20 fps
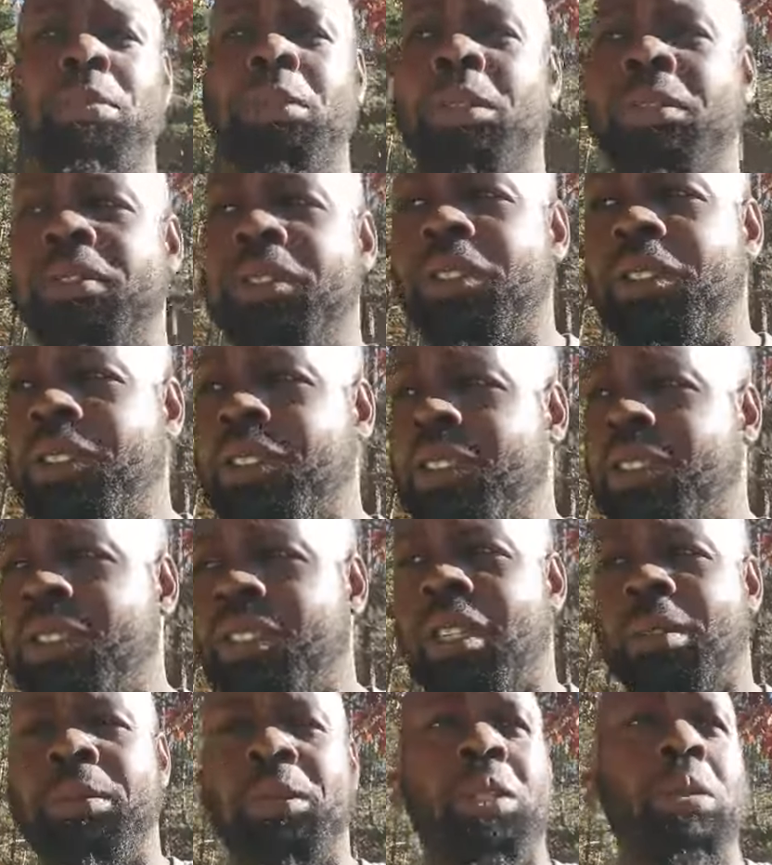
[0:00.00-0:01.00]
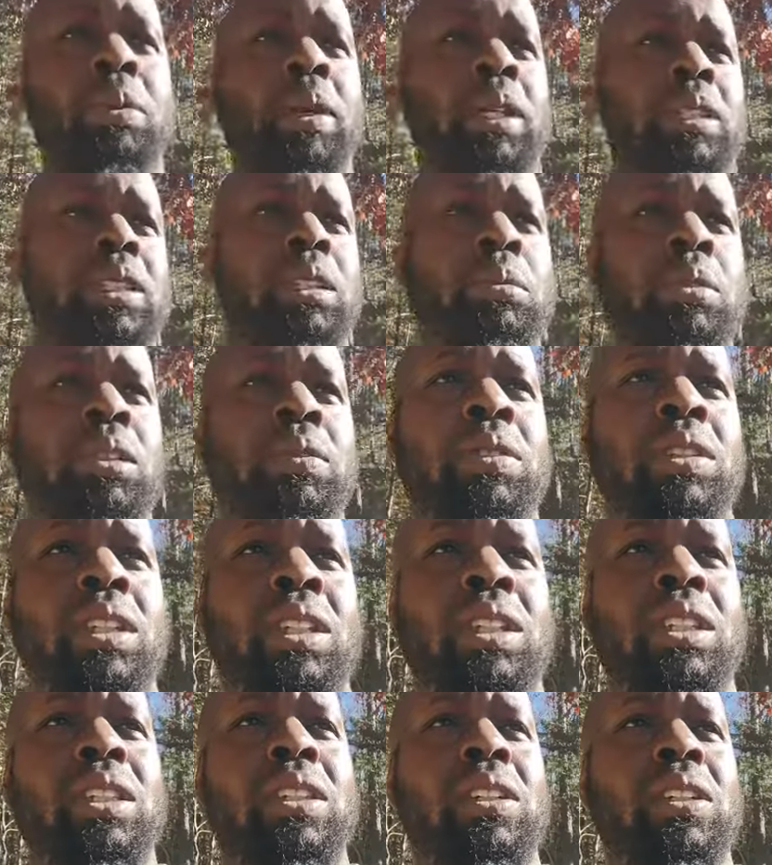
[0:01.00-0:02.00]
movies i'm gonna go back to the movie
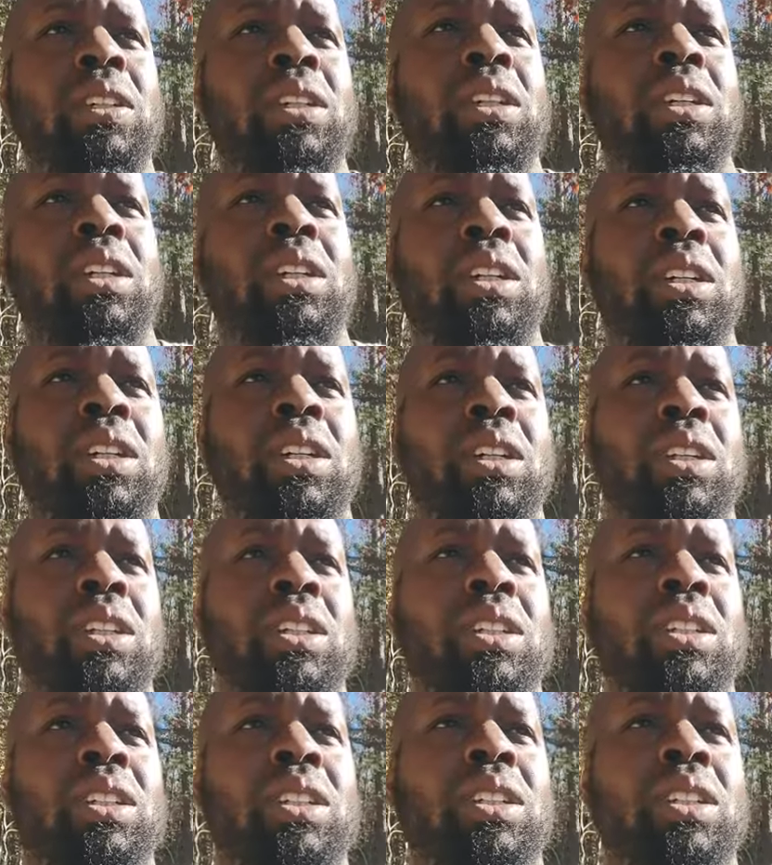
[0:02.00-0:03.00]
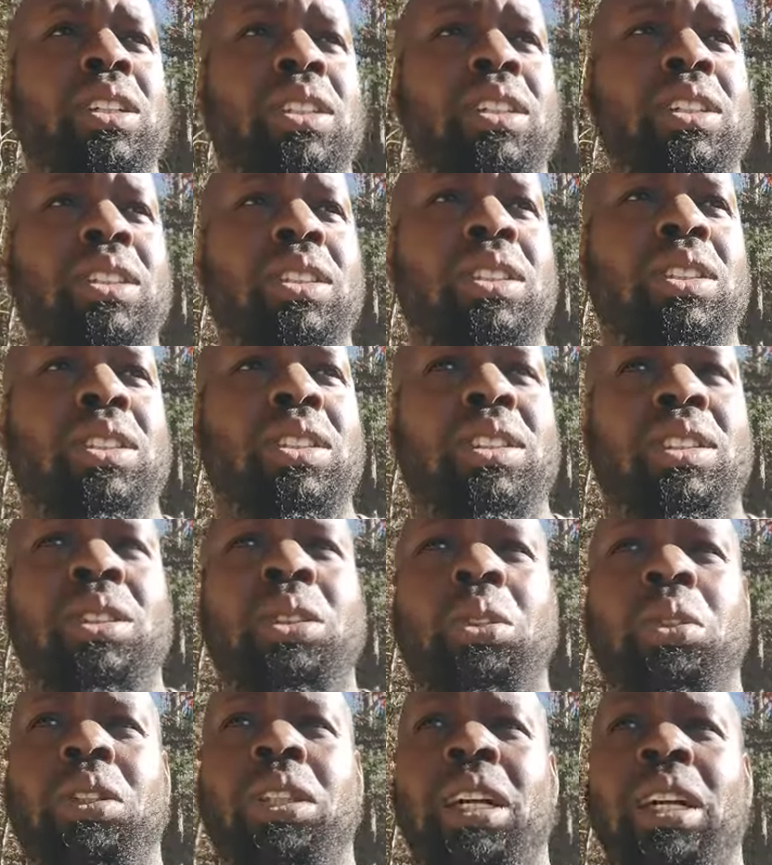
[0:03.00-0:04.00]
uh, uh
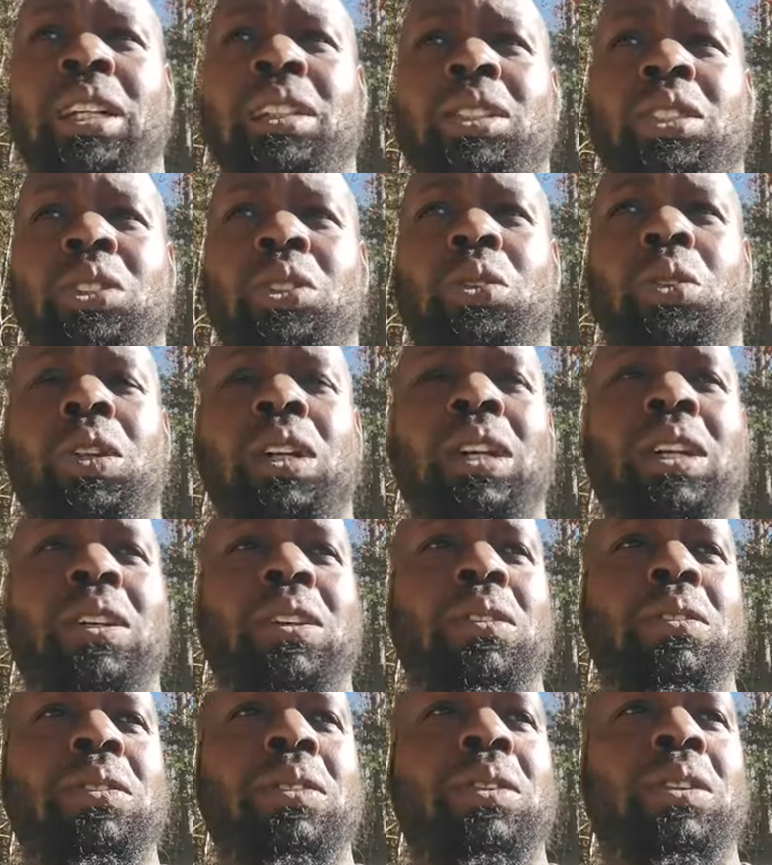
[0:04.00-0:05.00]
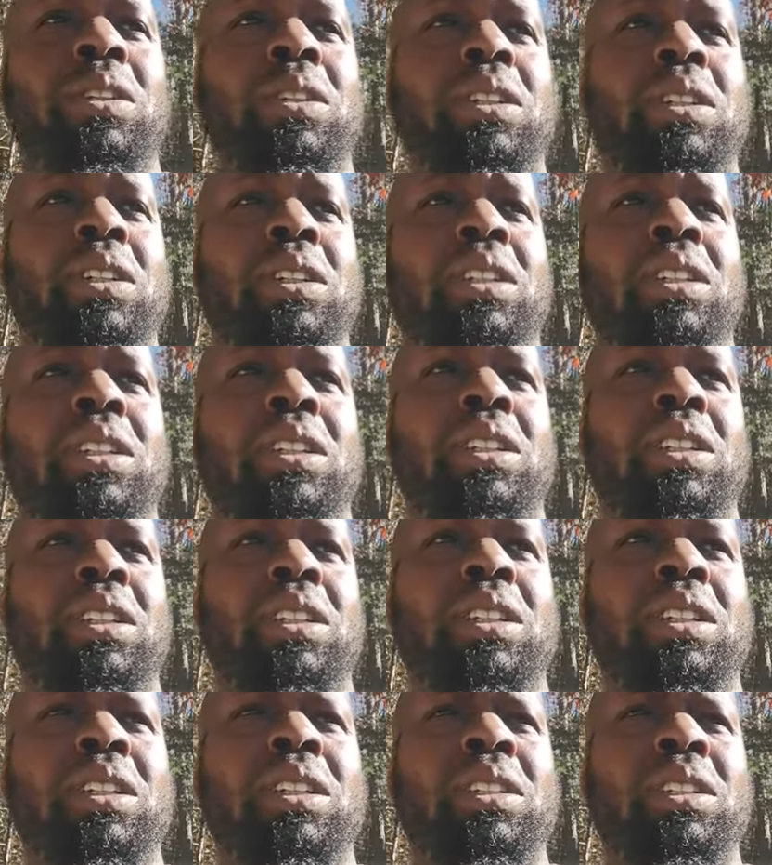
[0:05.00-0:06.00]
2012 or
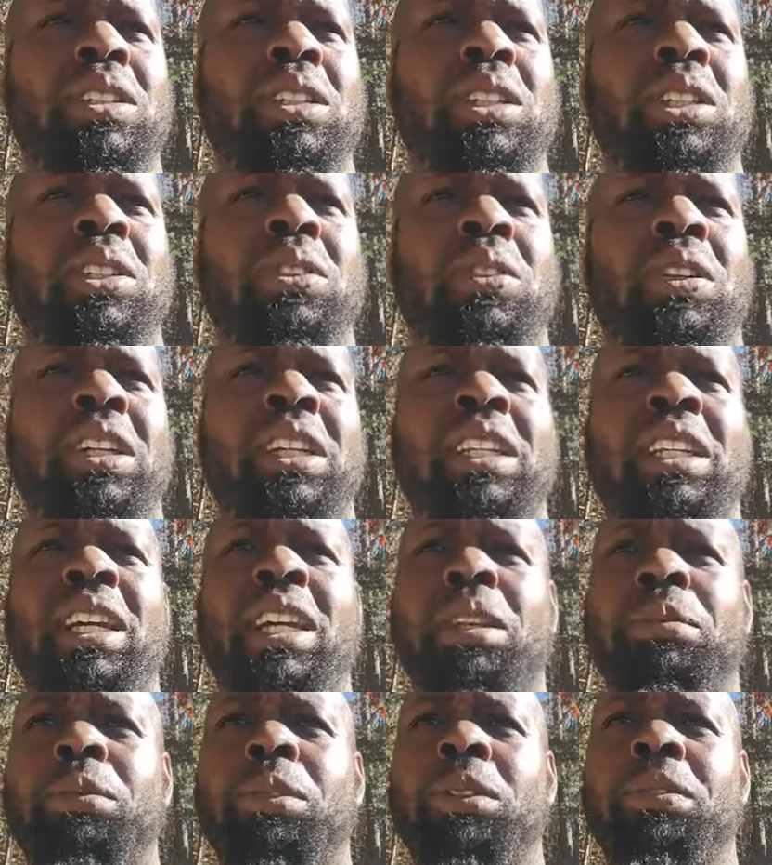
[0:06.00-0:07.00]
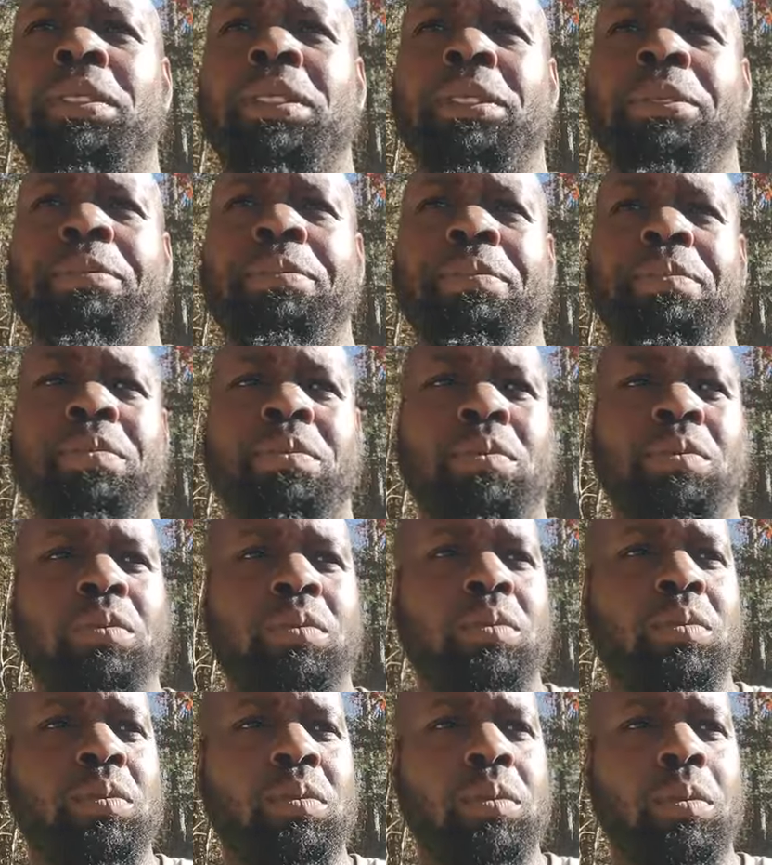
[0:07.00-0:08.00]
the greenland movie
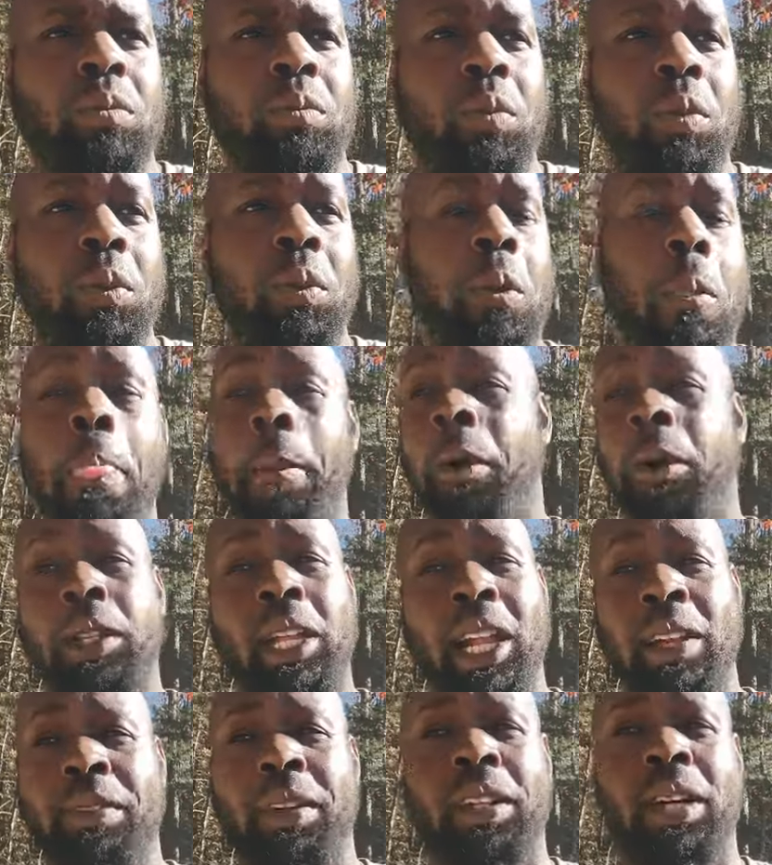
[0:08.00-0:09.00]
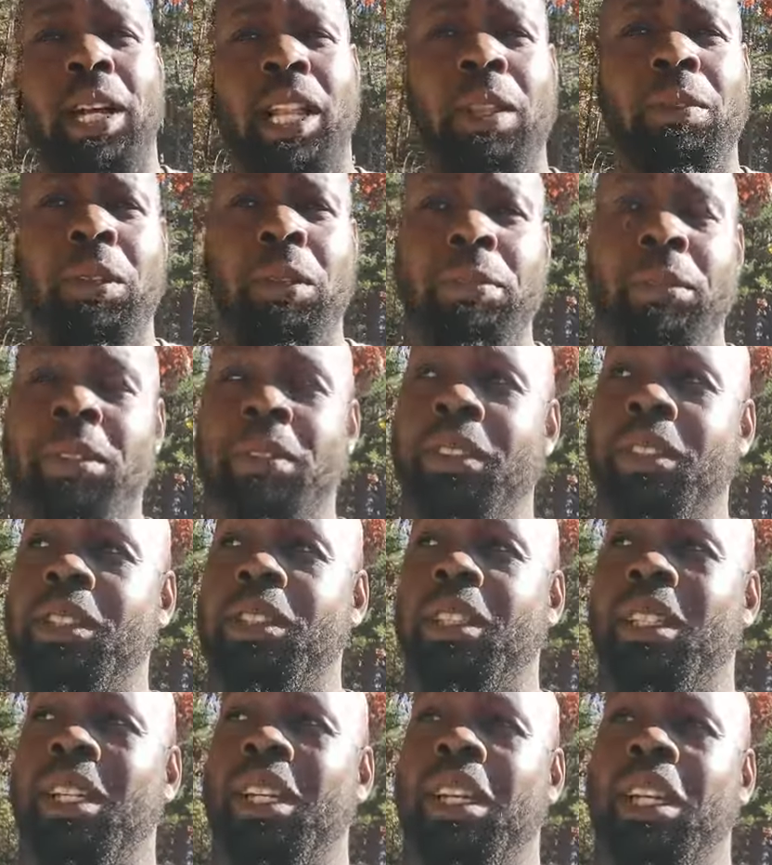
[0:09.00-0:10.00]
or a lot of other hollywood
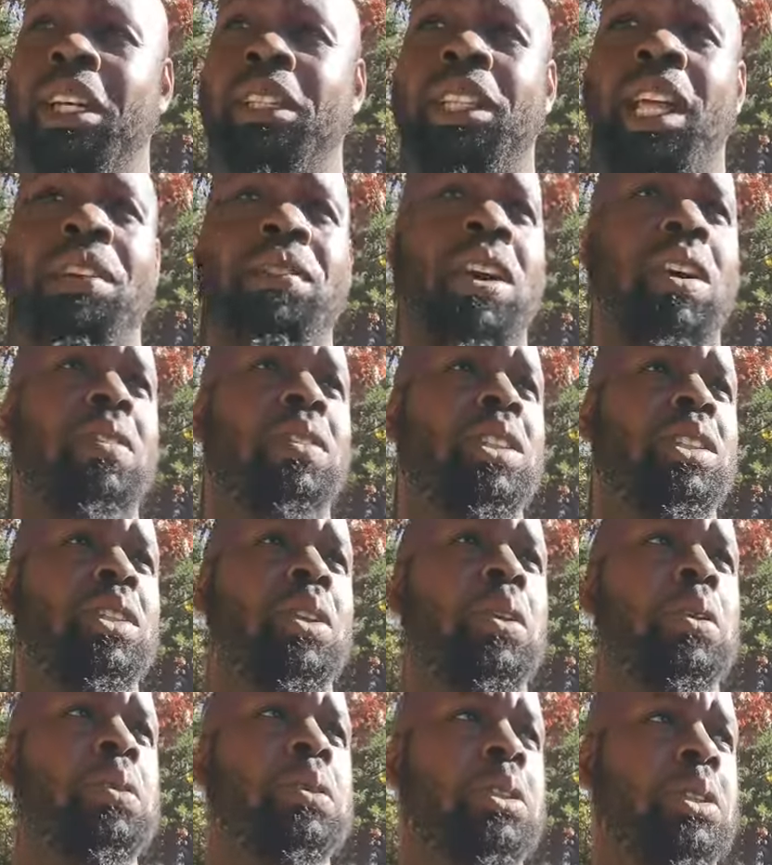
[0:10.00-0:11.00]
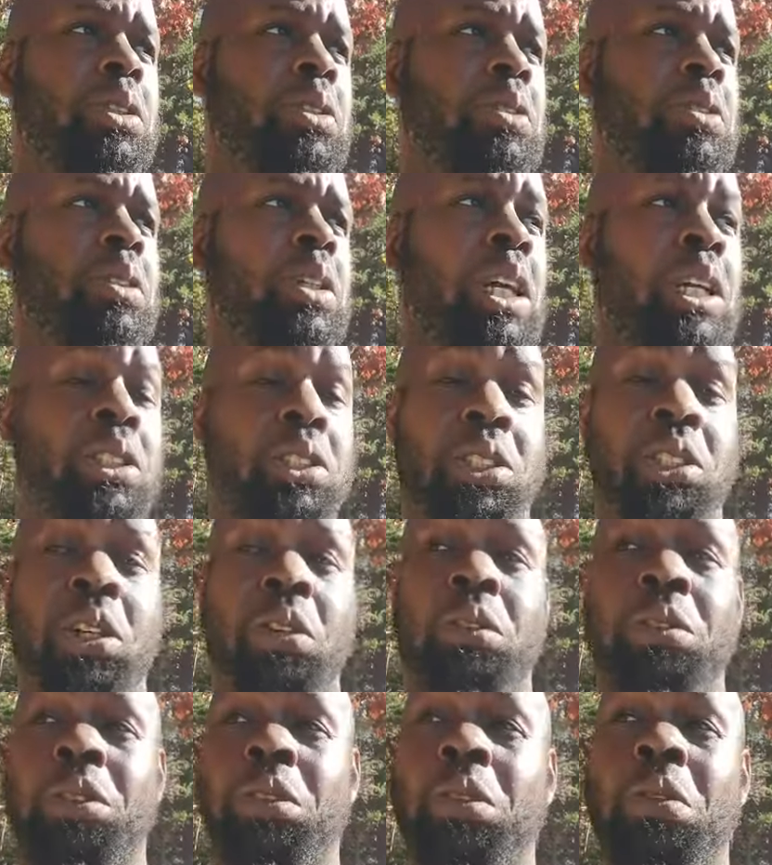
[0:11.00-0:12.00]
movies they've already told you and
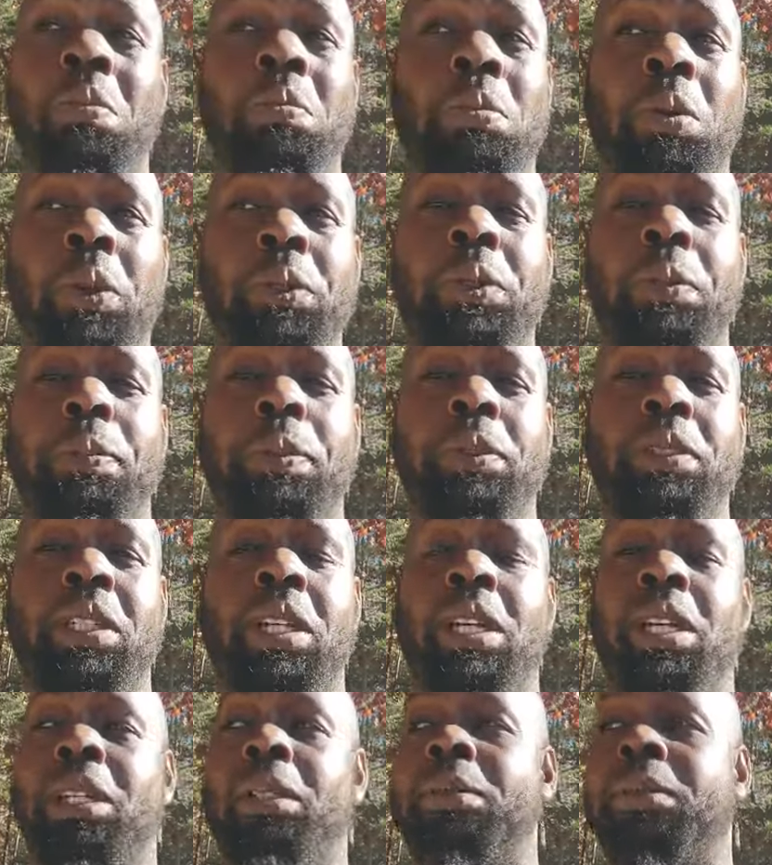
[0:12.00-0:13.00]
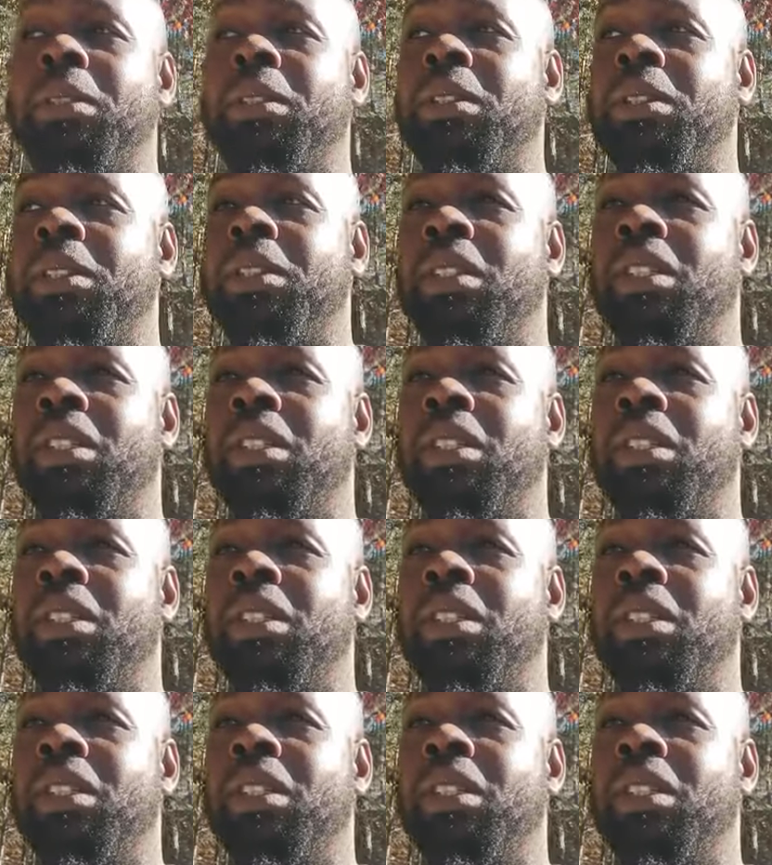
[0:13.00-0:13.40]
shown you multiple times